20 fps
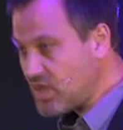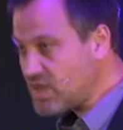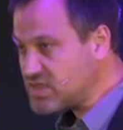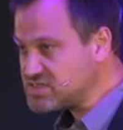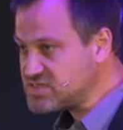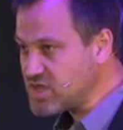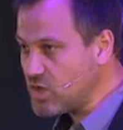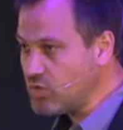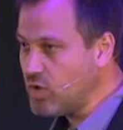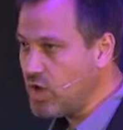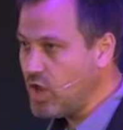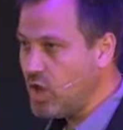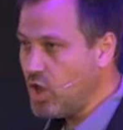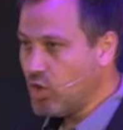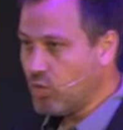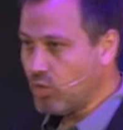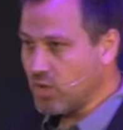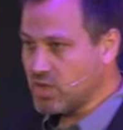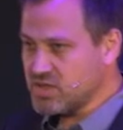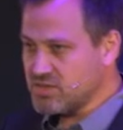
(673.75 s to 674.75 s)
So,
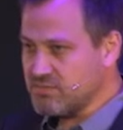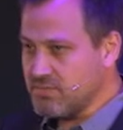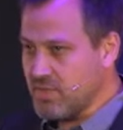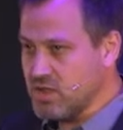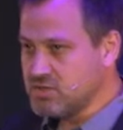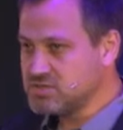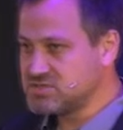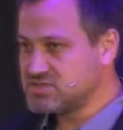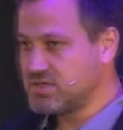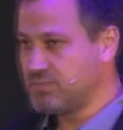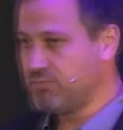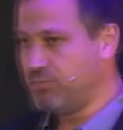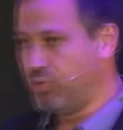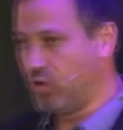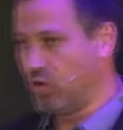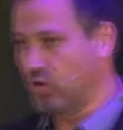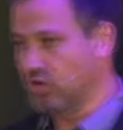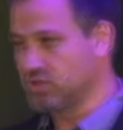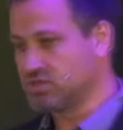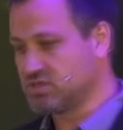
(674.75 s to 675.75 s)
one of the most
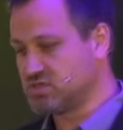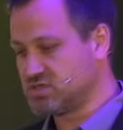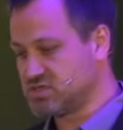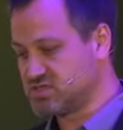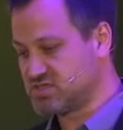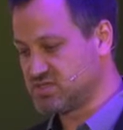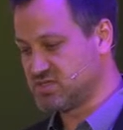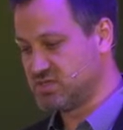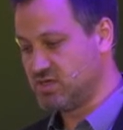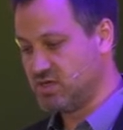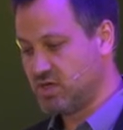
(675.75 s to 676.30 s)
important